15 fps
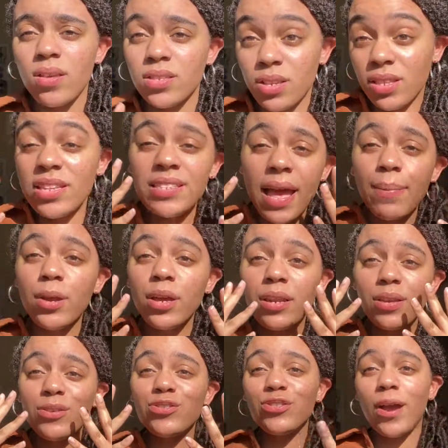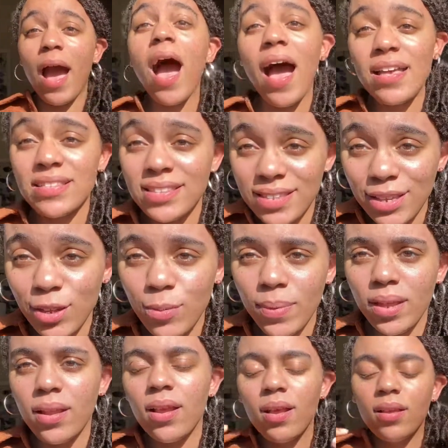So this time you're going to use your eyes as a
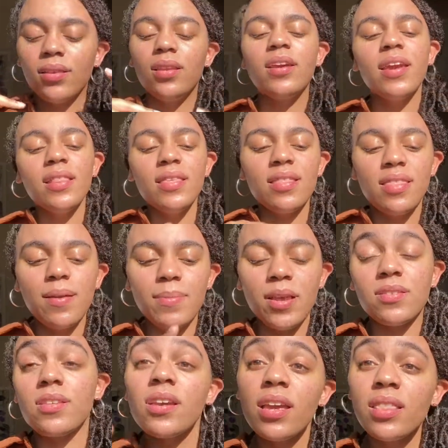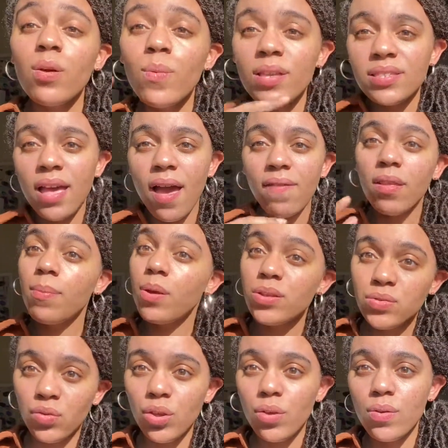human. Look at the thumbnails, look at the ones that have the
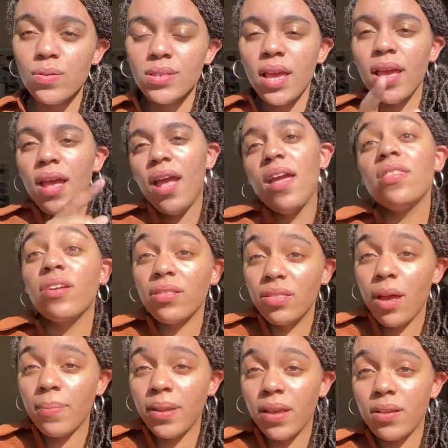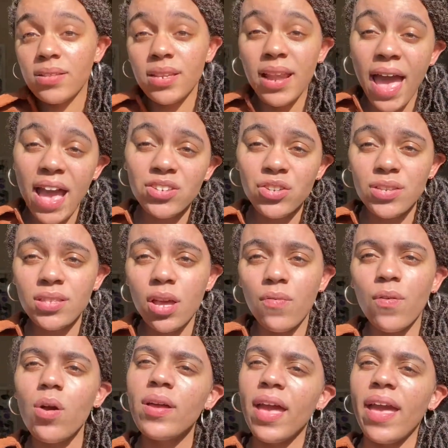most views in their thumbnails, and ask yourself,
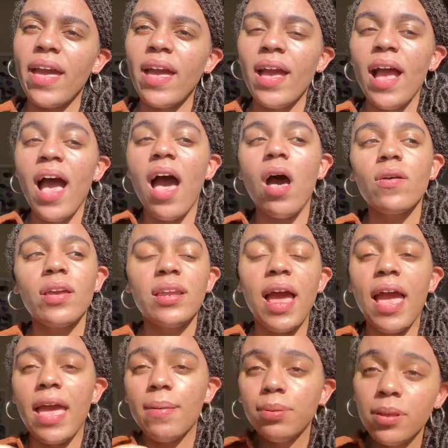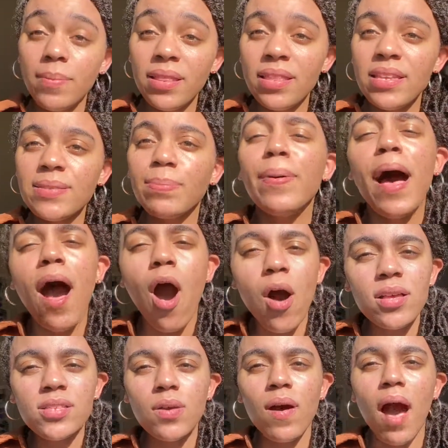okay, how can I implement this, but
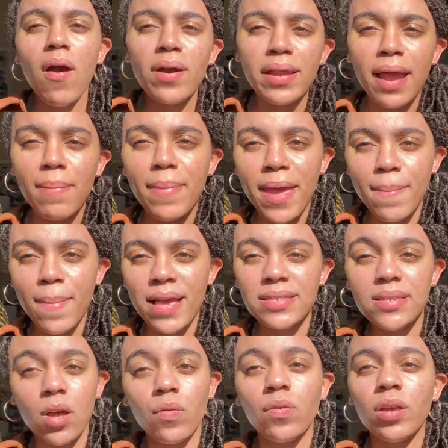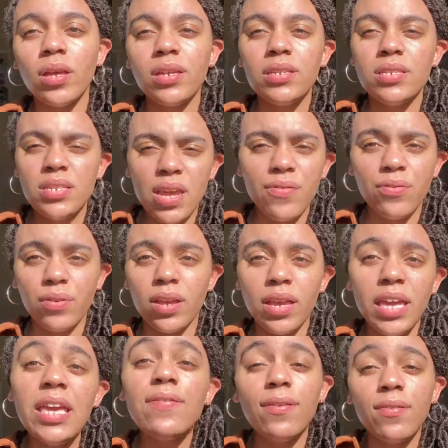also how can I make myself
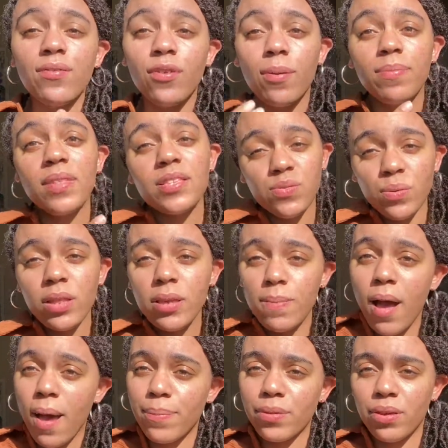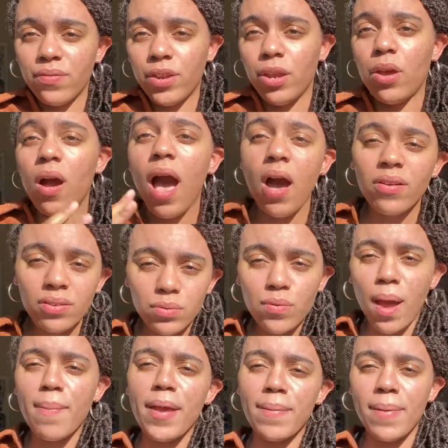different, even from this really popular video? How do
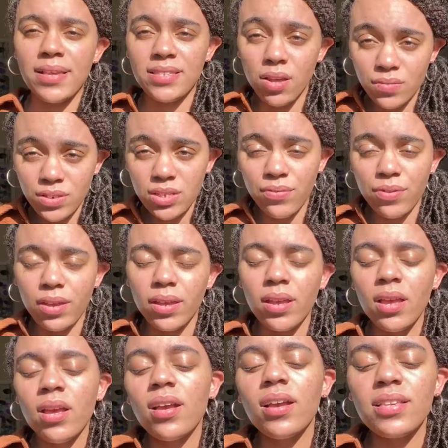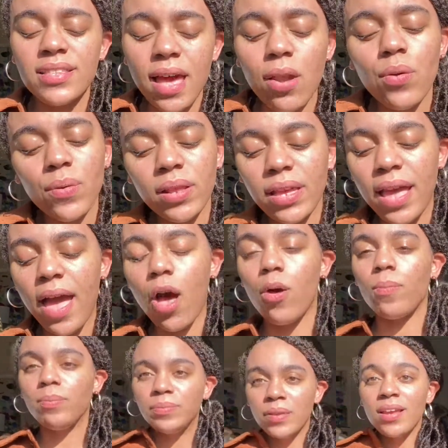I make myself different? Because that'll really
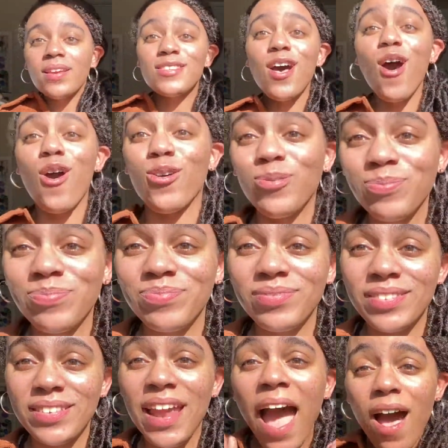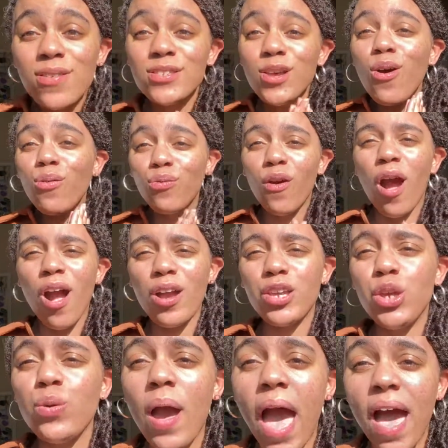help. So now, so far
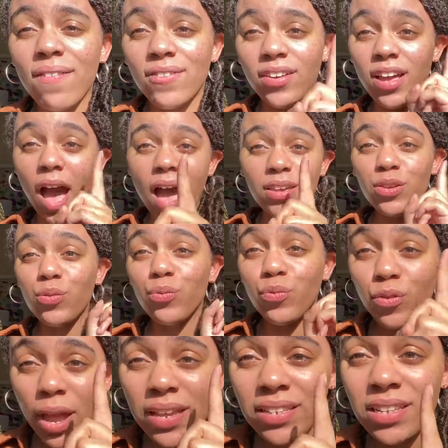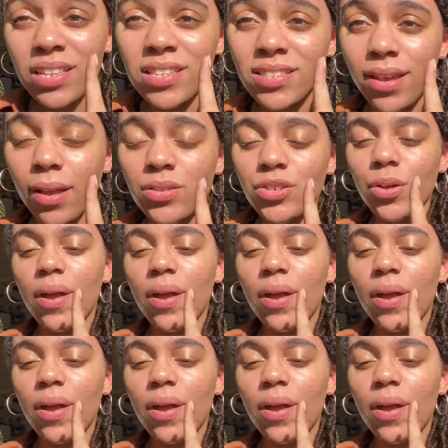you ranked in the search.